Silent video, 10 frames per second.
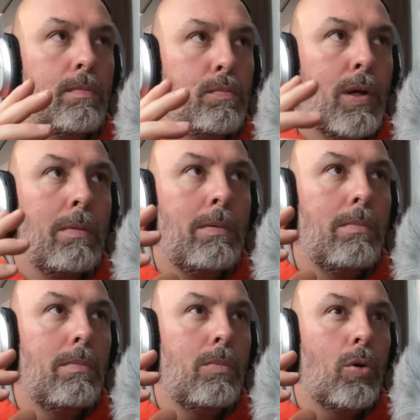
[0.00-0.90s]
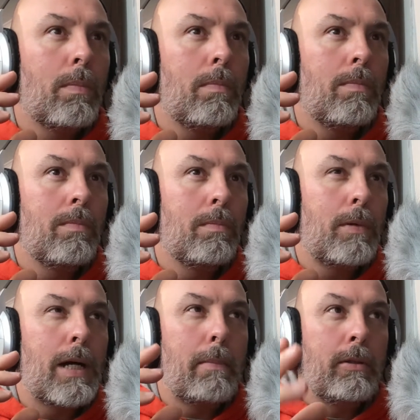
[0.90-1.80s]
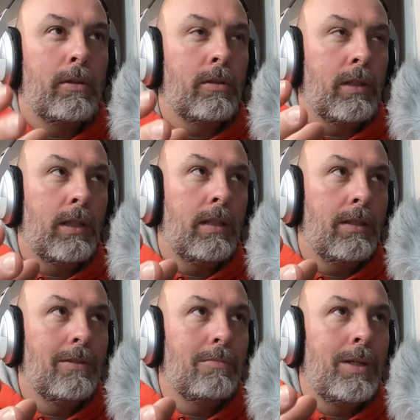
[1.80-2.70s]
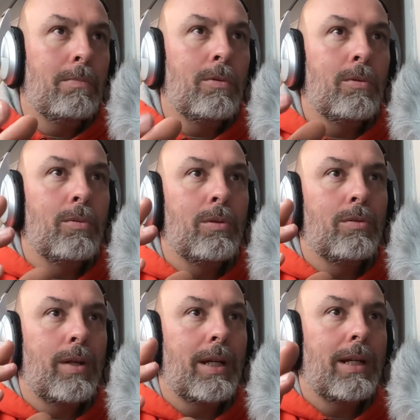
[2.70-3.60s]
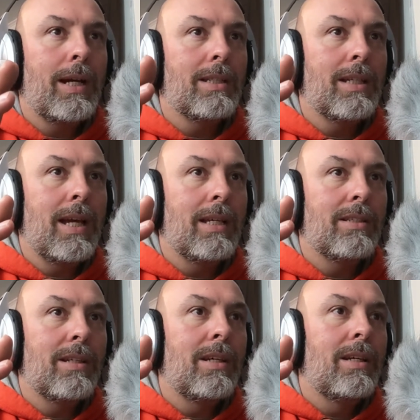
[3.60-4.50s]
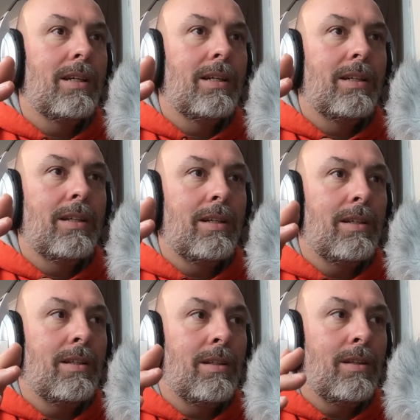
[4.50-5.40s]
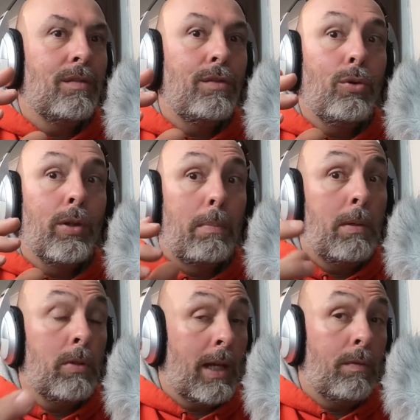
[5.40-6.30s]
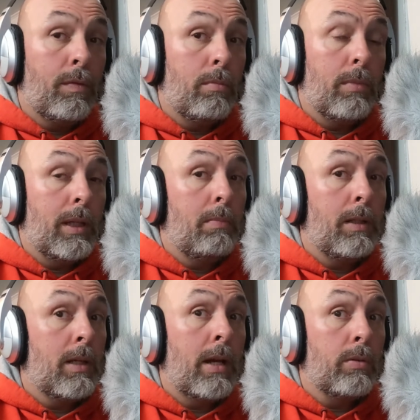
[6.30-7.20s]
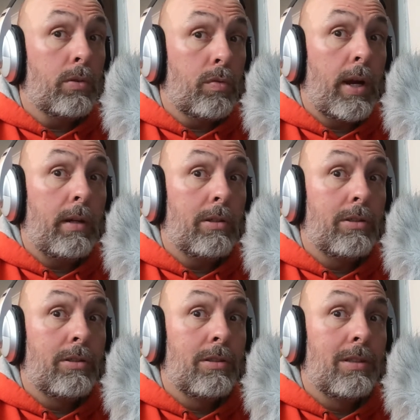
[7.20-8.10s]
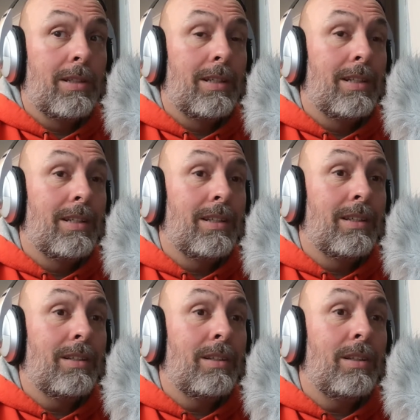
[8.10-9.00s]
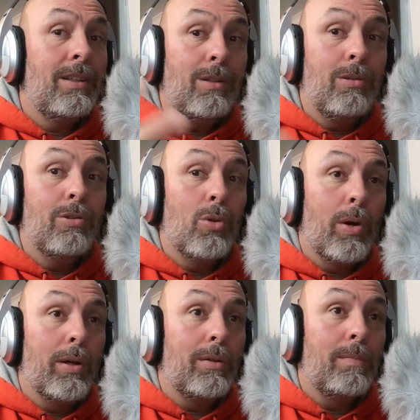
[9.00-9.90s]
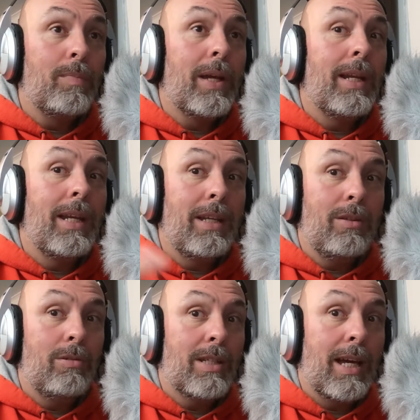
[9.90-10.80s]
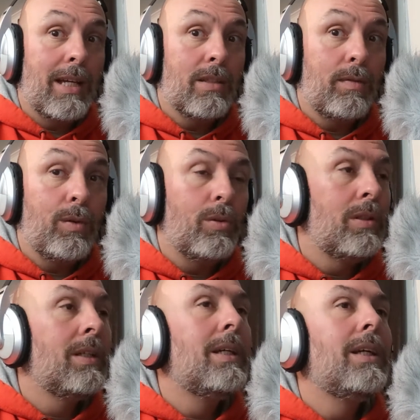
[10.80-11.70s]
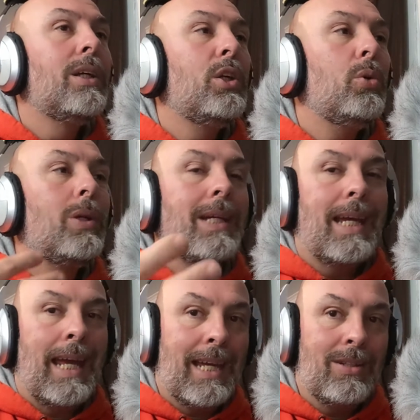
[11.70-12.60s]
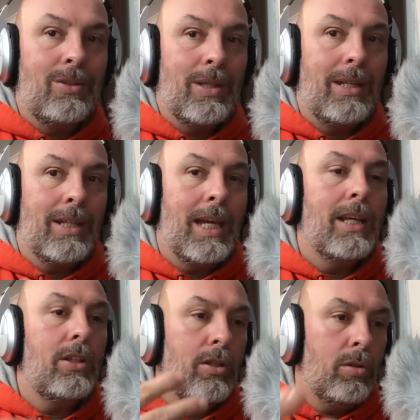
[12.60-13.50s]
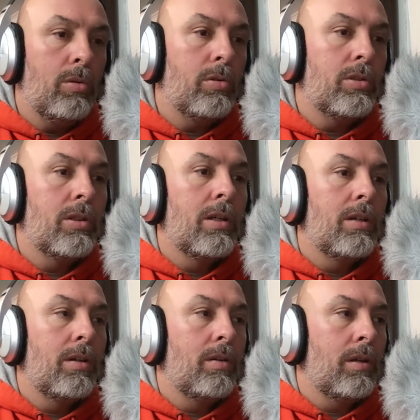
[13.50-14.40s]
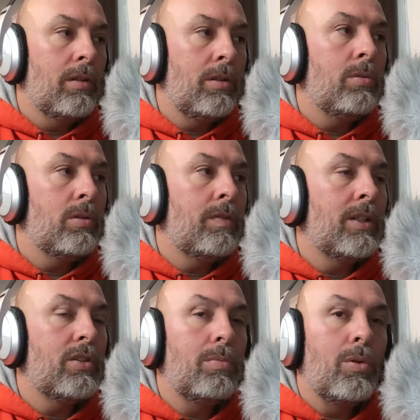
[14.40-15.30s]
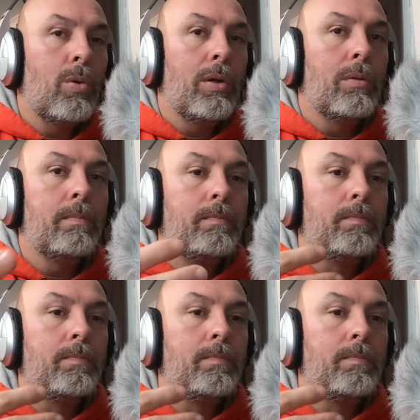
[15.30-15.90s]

probably more popularly, people will recognize it as the fuel that people get from like McDonald's fryers, the used oil, and then they use that as a fuel. You can do that. You can use used vegetable oil